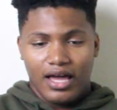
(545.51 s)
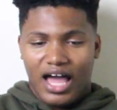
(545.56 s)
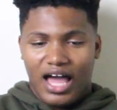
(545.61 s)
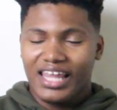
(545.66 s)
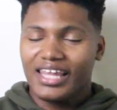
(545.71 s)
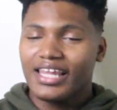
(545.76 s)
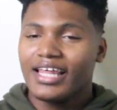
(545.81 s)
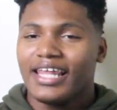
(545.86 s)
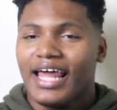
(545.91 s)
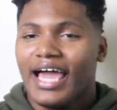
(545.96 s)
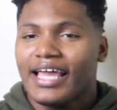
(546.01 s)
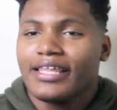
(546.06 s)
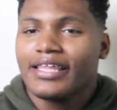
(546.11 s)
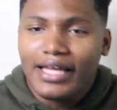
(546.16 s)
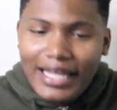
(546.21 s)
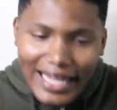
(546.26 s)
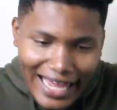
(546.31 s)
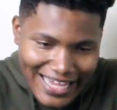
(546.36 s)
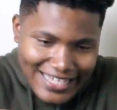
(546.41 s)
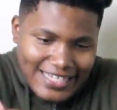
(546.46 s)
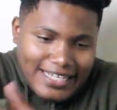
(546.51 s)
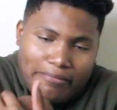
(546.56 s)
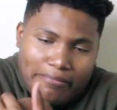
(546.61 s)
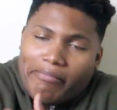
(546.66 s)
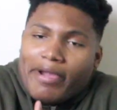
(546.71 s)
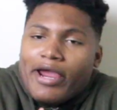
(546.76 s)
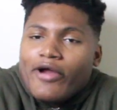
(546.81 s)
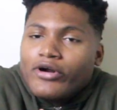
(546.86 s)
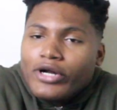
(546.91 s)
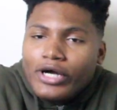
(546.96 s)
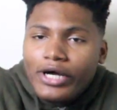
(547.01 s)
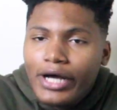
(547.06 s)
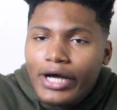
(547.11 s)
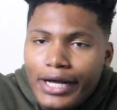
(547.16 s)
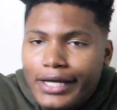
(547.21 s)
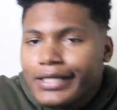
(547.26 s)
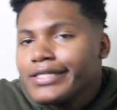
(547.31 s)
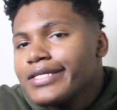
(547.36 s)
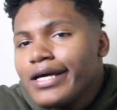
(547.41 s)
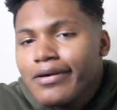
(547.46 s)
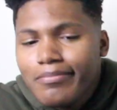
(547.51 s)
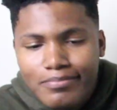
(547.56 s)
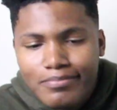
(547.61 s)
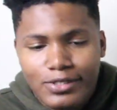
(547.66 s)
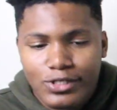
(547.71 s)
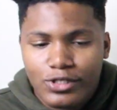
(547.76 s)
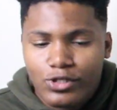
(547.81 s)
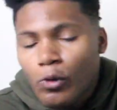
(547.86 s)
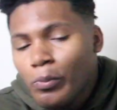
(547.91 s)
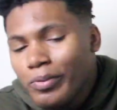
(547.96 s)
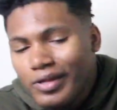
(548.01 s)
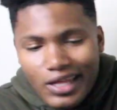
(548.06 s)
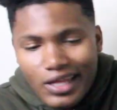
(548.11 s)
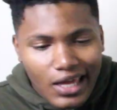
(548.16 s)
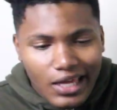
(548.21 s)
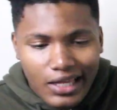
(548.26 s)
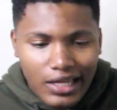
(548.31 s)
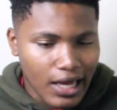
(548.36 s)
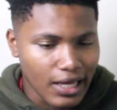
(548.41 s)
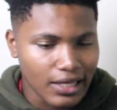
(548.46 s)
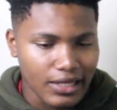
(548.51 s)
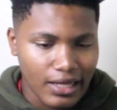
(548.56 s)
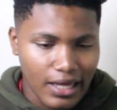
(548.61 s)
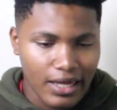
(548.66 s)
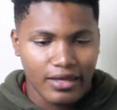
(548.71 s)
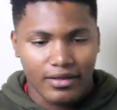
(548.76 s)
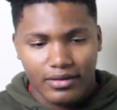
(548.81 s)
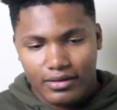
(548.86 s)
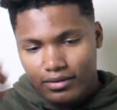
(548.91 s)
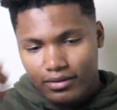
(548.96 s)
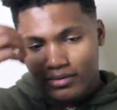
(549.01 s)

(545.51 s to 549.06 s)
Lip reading: Other than like the classic bear hug or some stupid thing like that.